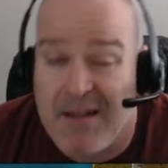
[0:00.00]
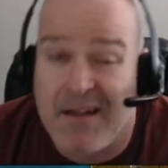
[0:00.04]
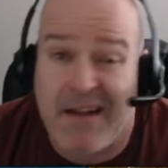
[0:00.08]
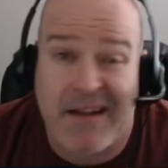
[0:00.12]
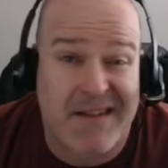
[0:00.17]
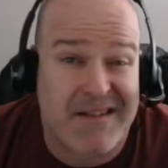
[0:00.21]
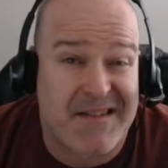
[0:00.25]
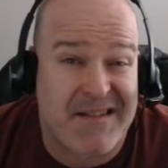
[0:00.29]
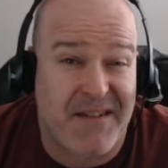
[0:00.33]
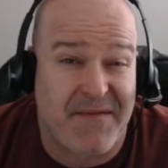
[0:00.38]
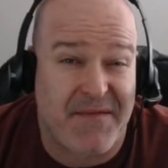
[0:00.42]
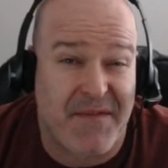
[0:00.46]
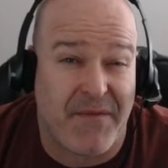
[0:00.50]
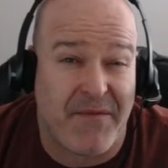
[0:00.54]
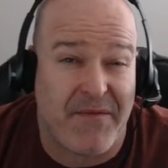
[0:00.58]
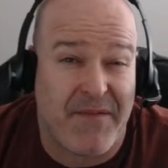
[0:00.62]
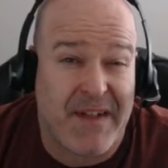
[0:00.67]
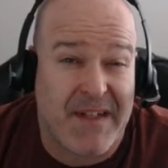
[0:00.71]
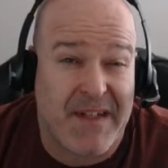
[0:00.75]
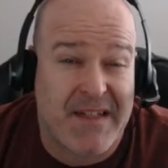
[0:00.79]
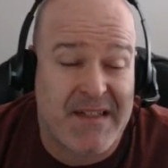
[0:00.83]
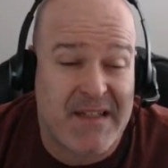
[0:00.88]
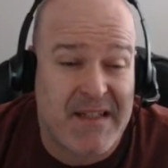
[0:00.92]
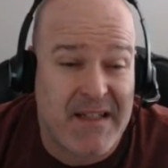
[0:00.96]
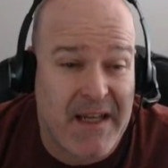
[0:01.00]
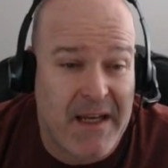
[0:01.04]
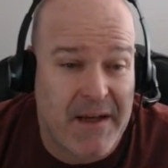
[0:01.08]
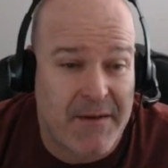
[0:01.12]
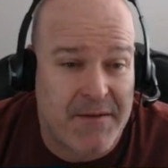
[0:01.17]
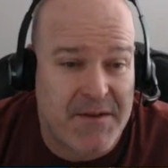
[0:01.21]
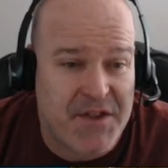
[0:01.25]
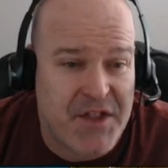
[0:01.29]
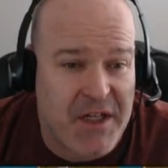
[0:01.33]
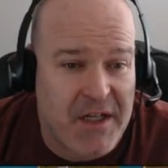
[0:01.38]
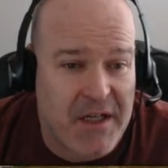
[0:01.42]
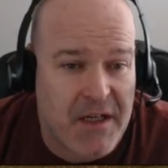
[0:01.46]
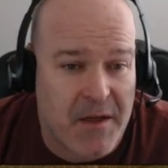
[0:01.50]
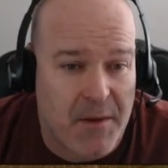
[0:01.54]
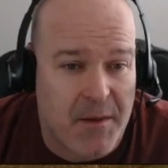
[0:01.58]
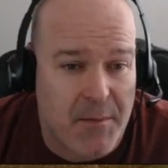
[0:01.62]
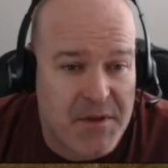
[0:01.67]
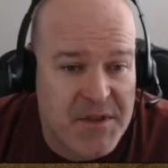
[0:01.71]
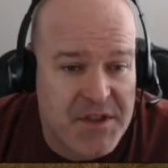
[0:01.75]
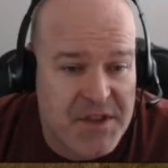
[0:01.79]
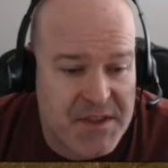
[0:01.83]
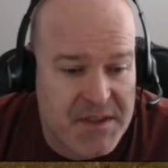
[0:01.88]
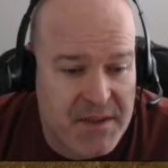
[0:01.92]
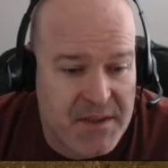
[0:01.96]
a lot of stuff to fix today. I was checking out a
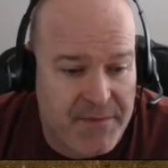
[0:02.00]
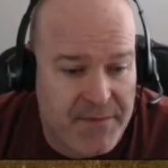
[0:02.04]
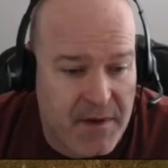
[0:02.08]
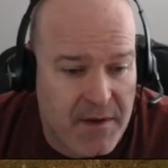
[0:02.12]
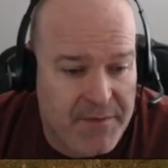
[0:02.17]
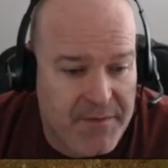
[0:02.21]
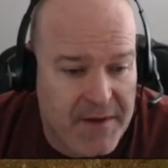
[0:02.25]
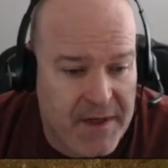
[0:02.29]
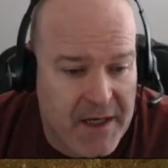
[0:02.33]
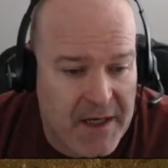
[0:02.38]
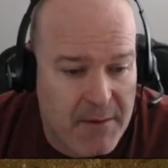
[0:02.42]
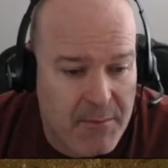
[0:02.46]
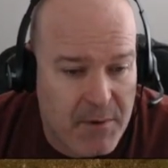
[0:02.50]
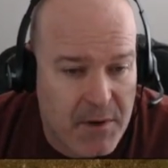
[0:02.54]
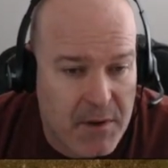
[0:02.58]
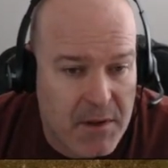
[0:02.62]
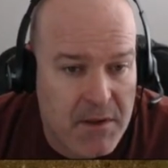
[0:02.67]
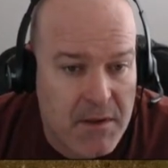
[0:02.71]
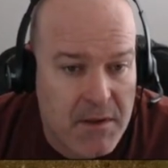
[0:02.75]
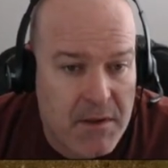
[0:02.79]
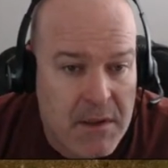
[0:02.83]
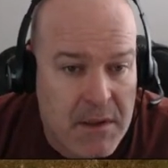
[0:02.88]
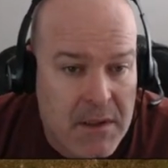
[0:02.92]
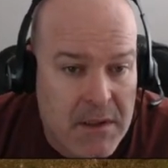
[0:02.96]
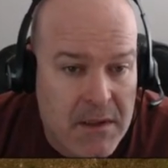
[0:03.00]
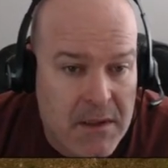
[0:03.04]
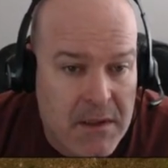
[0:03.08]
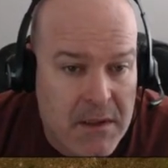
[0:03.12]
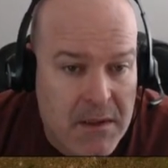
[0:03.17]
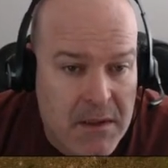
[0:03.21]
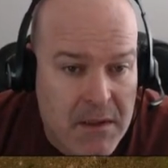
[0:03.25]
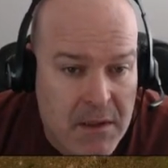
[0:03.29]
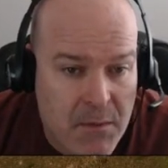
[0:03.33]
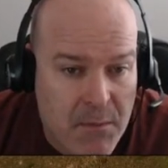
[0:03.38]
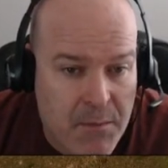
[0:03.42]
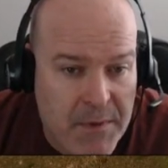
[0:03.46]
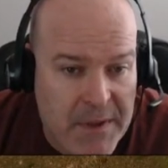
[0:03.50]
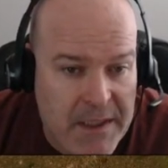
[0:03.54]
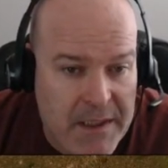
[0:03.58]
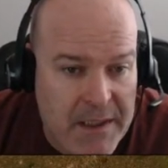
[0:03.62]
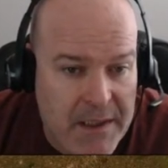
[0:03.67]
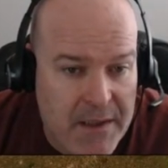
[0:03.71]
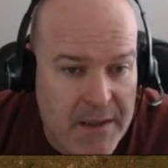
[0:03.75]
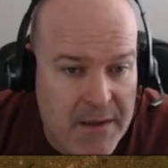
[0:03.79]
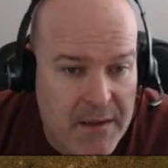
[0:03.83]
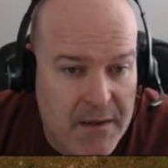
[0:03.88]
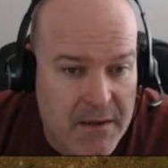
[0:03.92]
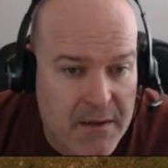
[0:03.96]
bunch of stuff off camera.
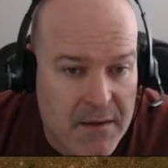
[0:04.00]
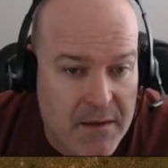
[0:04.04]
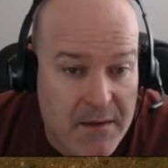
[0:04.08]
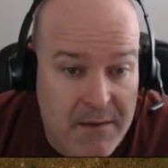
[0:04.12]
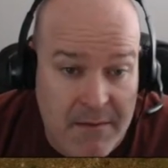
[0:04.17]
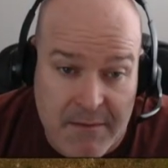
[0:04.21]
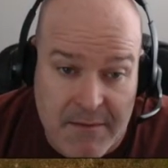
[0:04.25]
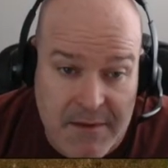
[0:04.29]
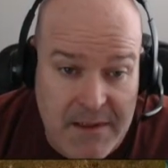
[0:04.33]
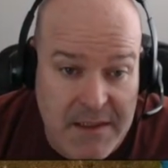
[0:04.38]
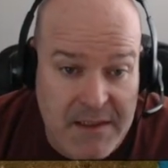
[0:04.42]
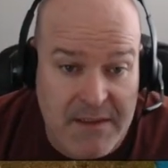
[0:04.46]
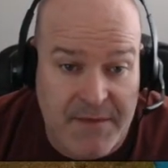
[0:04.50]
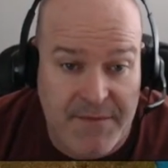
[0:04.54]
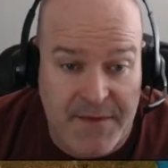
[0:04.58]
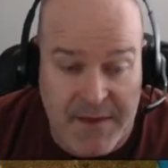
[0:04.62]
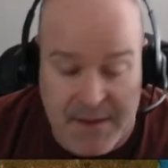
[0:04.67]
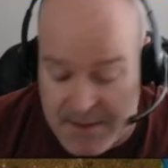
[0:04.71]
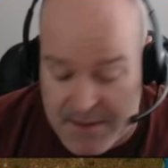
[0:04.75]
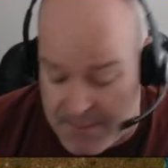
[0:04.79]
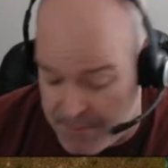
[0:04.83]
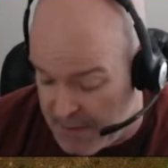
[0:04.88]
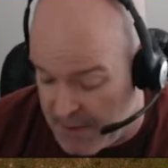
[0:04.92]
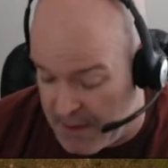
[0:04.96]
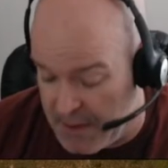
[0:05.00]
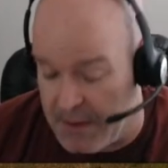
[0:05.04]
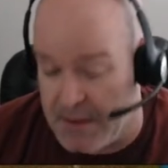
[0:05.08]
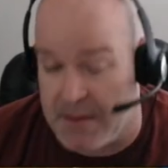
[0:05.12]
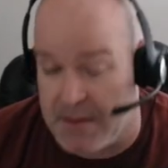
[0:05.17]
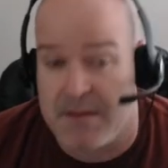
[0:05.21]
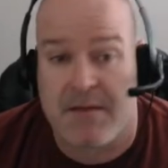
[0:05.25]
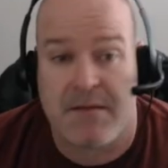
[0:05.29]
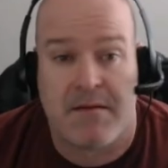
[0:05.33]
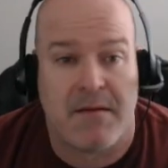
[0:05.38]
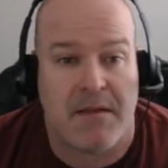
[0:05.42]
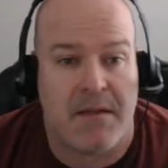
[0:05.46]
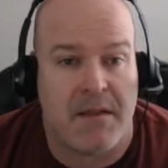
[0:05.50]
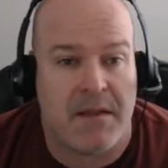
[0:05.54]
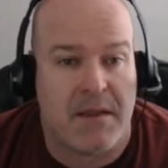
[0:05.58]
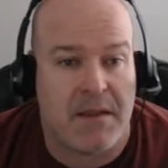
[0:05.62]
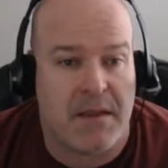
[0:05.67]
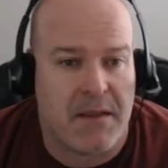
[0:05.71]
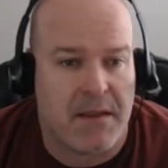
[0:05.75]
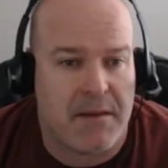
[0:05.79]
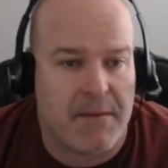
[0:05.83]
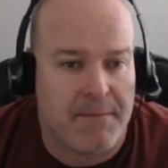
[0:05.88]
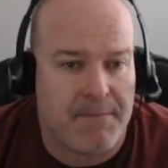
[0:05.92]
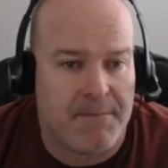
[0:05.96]
We need to fix some things.
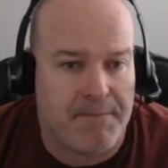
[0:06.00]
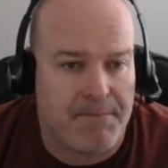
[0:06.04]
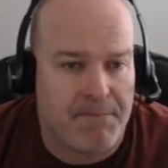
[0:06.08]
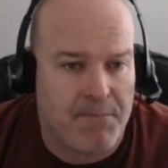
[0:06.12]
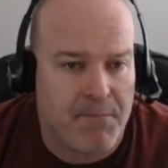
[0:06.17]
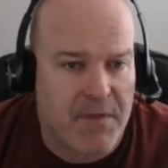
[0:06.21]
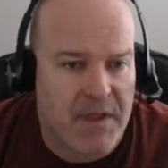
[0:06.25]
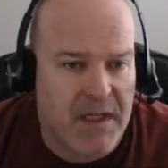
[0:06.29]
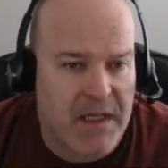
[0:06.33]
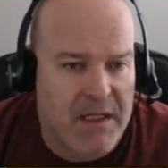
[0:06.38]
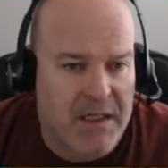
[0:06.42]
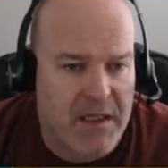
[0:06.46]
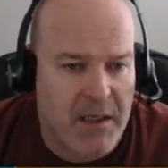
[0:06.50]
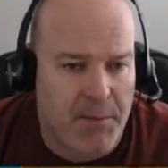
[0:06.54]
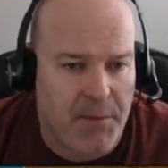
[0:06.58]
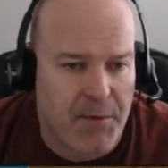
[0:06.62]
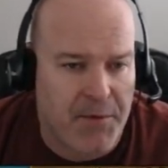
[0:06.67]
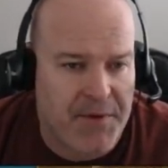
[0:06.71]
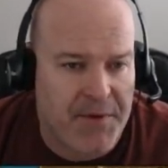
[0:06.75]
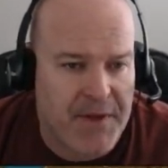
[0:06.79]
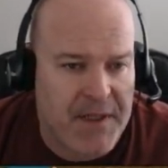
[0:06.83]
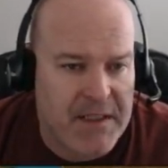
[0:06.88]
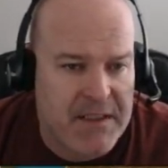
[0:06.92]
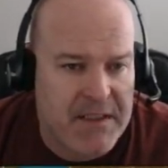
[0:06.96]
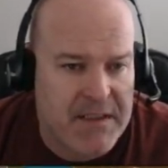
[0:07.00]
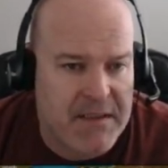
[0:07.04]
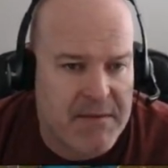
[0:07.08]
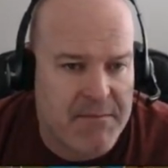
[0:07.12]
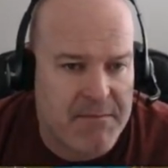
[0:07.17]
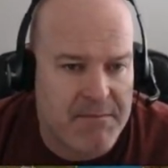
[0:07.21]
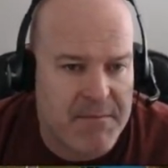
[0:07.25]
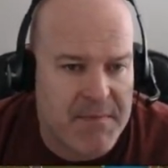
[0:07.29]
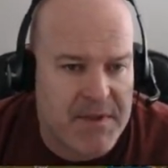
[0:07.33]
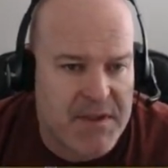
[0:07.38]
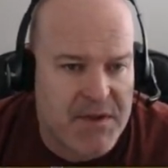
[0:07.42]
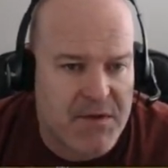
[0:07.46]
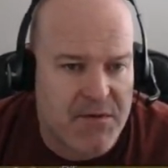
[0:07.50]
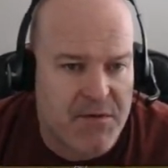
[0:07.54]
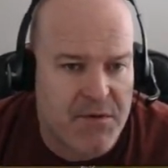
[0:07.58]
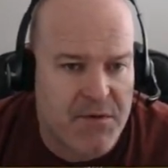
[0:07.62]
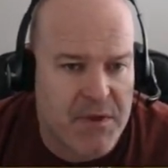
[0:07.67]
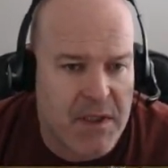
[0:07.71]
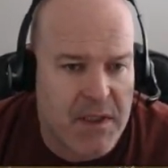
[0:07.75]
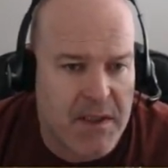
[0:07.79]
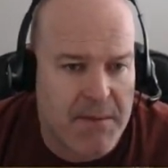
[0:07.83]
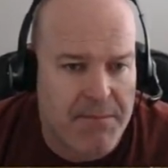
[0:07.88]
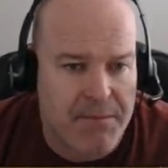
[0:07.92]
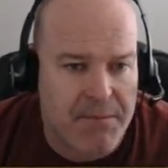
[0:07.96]
We got a couple things screwed
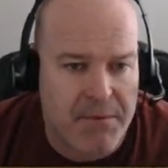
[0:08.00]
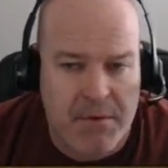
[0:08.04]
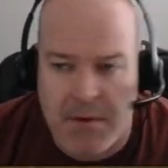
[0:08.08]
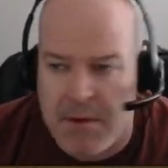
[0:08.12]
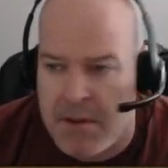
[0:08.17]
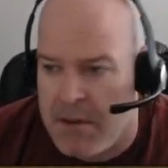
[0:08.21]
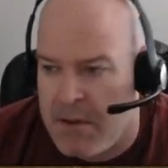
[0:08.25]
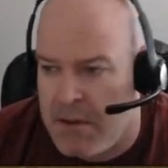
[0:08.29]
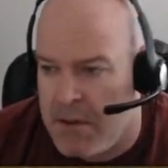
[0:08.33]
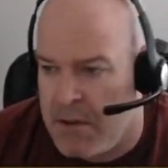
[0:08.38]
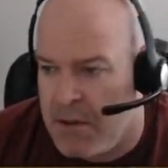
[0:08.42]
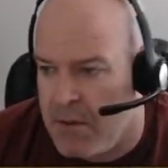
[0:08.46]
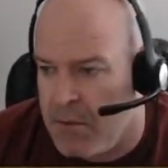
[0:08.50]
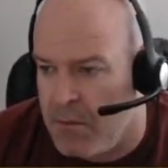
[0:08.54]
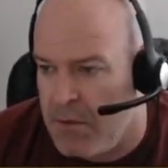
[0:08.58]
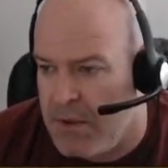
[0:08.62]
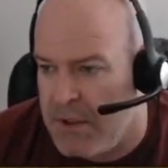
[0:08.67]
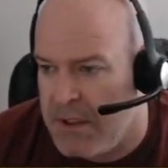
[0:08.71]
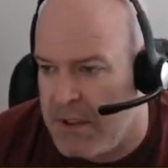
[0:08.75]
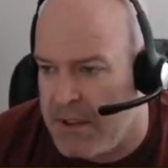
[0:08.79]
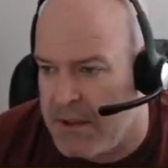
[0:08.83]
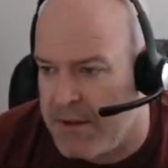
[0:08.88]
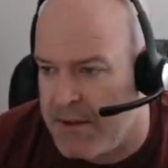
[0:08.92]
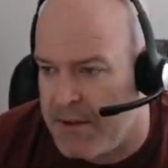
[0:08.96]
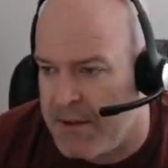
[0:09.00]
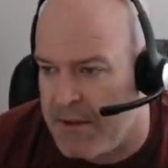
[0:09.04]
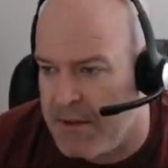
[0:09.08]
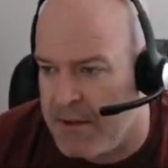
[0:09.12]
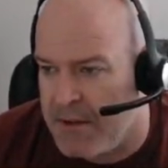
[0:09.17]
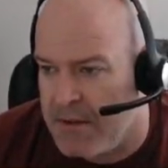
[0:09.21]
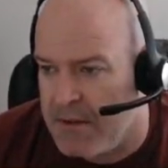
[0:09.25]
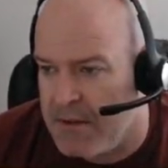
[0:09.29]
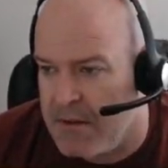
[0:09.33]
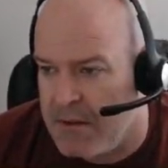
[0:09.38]
up with.